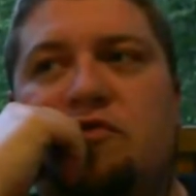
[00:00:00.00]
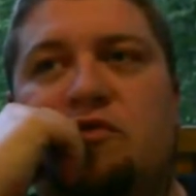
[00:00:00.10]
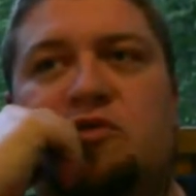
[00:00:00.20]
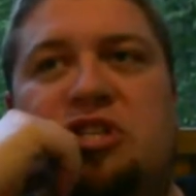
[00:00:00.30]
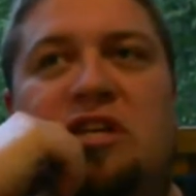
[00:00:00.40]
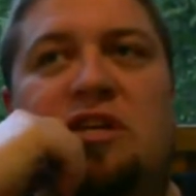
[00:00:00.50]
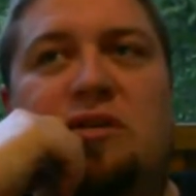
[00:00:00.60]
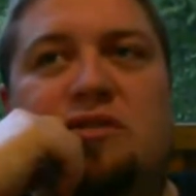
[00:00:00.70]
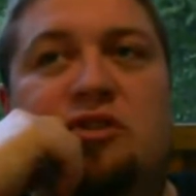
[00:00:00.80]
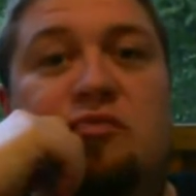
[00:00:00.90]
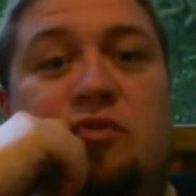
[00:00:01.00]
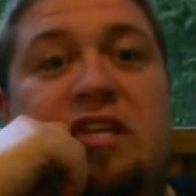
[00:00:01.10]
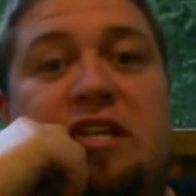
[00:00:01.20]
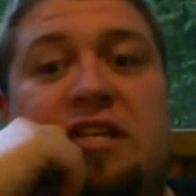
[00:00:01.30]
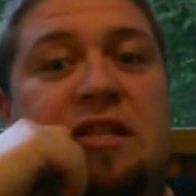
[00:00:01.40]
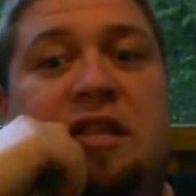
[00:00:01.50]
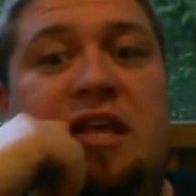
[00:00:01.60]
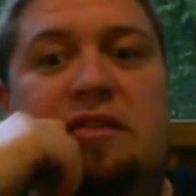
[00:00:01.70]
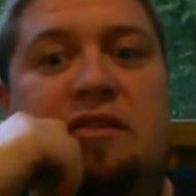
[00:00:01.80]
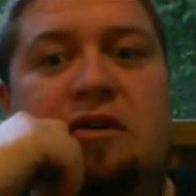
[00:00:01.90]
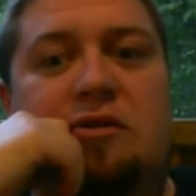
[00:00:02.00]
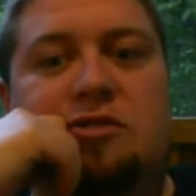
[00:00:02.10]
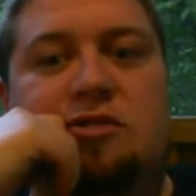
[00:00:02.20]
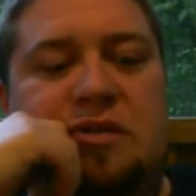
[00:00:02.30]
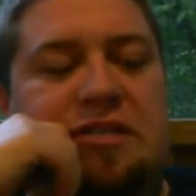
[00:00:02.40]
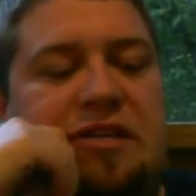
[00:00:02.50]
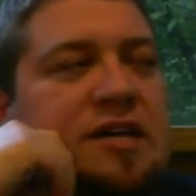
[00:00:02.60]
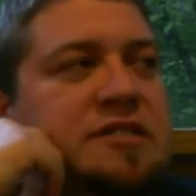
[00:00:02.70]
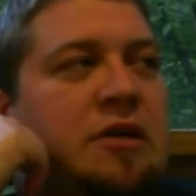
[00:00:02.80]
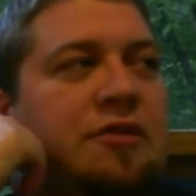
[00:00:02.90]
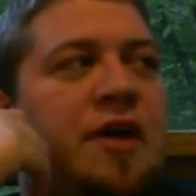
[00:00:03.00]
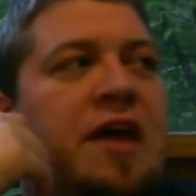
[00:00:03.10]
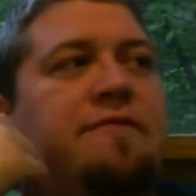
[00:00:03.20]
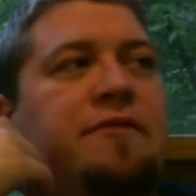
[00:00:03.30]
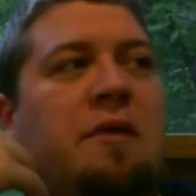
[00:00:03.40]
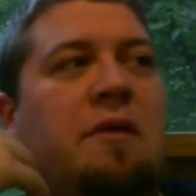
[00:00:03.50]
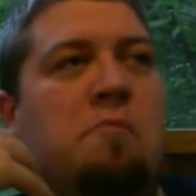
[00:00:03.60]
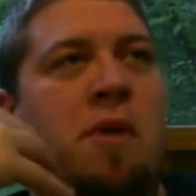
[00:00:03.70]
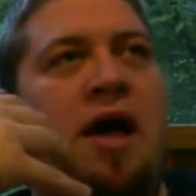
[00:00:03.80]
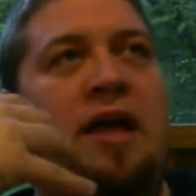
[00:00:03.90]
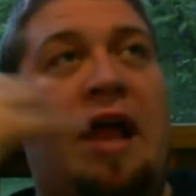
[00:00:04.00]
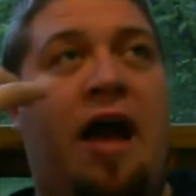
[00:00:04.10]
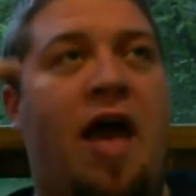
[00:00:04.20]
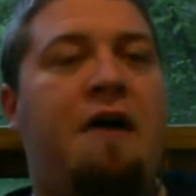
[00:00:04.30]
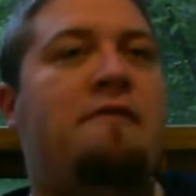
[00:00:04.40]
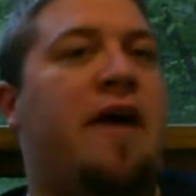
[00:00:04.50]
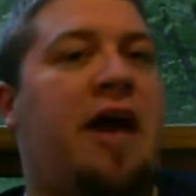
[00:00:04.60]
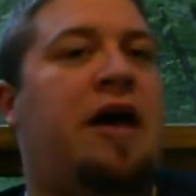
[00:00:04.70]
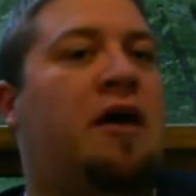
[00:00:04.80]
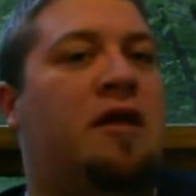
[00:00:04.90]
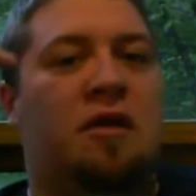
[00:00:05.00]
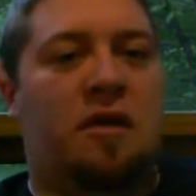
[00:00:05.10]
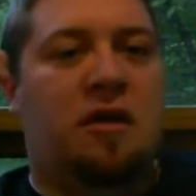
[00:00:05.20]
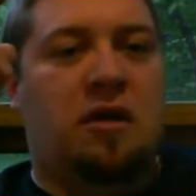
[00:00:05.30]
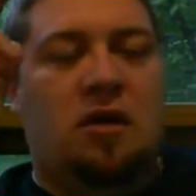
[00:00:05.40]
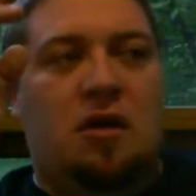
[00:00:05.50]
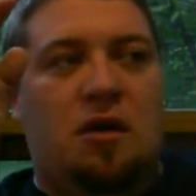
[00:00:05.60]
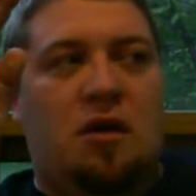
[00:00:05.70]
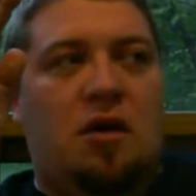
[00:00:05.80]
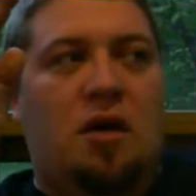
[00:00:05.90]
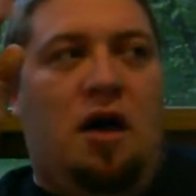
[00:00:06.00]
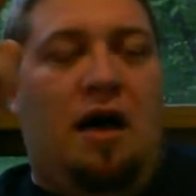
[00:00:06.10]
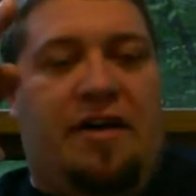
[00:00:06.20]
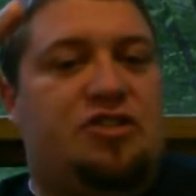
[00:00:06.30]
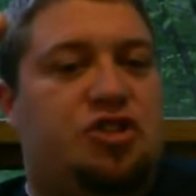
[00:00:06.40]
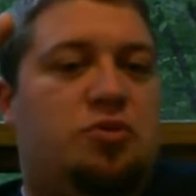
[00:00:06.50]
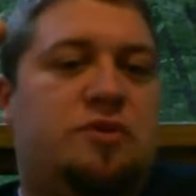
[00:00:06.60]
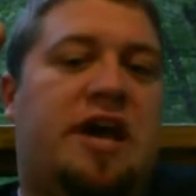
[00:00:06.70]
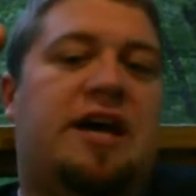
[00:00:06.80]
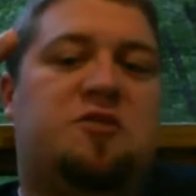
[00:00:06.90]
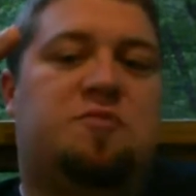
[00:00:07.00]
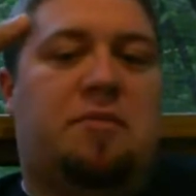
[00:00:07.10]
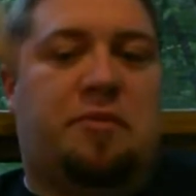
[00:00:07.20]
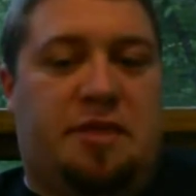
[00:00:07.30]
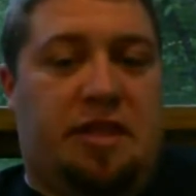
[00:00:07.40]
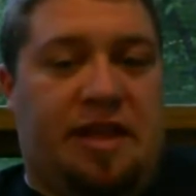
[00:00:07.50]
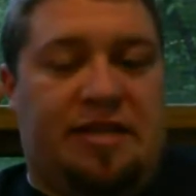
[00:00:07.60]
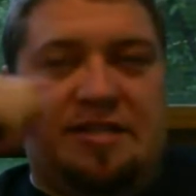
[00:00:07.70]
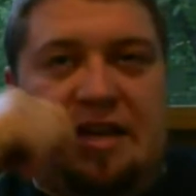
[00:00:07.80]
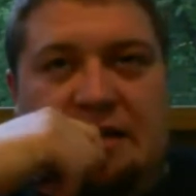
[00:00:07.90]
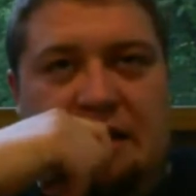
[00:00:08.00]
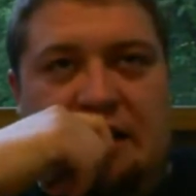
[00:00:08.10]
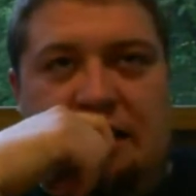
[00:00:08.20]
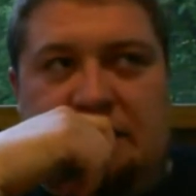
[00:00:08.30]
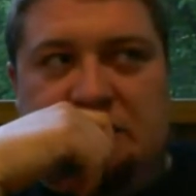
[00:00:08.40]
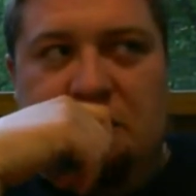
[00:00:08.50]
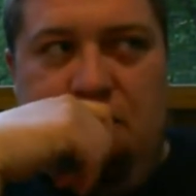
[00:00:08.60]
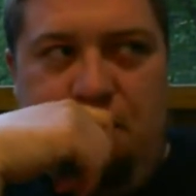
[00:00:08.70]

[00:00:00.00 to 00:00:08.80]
she really didn't like the gallstone attacks. Now, thankfully, mine, I've had 2 attacks probably in the last 10 days.